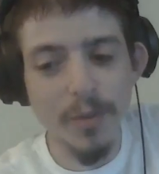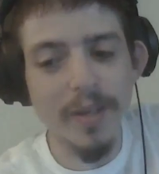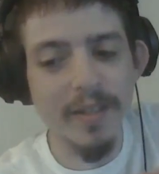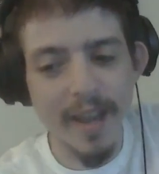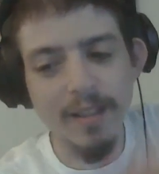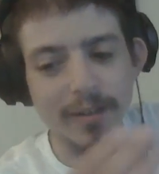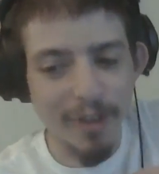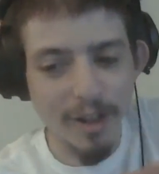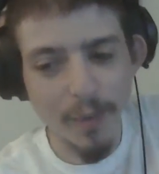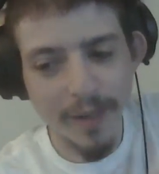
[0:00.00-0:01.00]
doing that
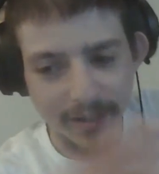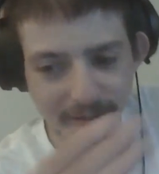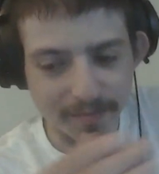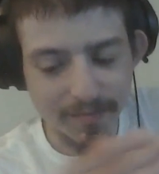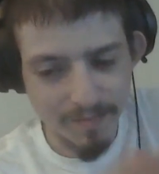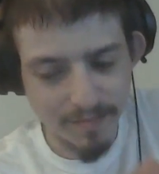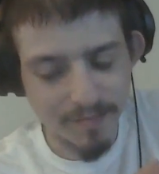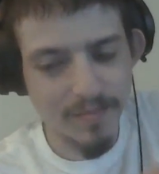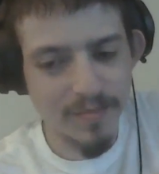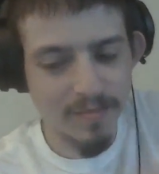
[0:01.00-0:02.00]
the following
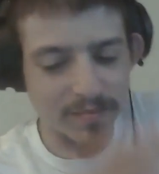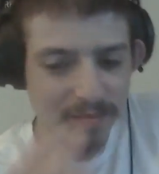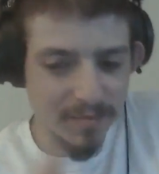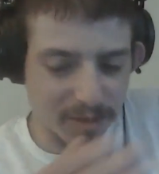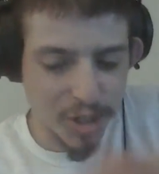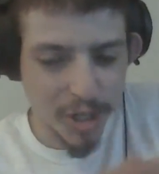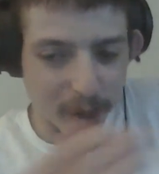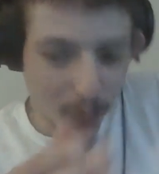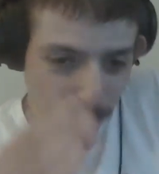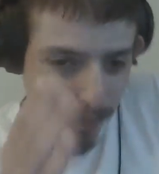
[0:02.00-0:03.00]

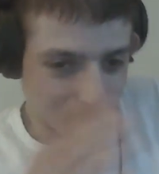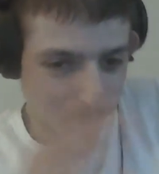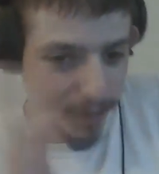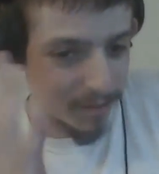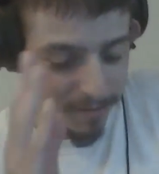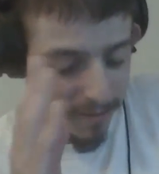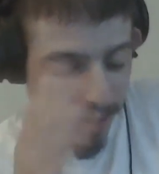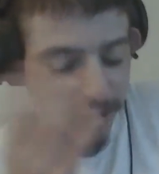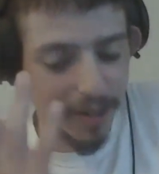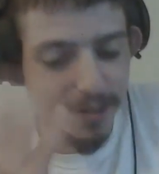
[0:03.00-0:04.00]
show
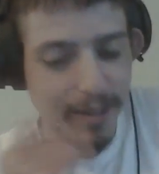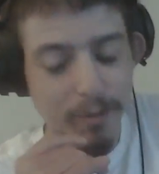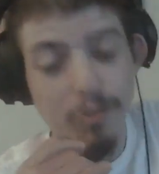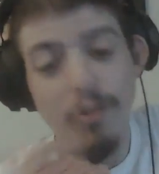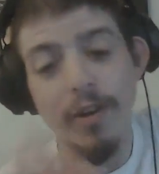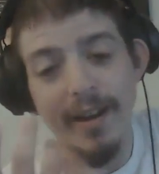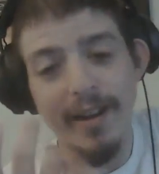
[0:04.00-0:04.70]
I thought that was great.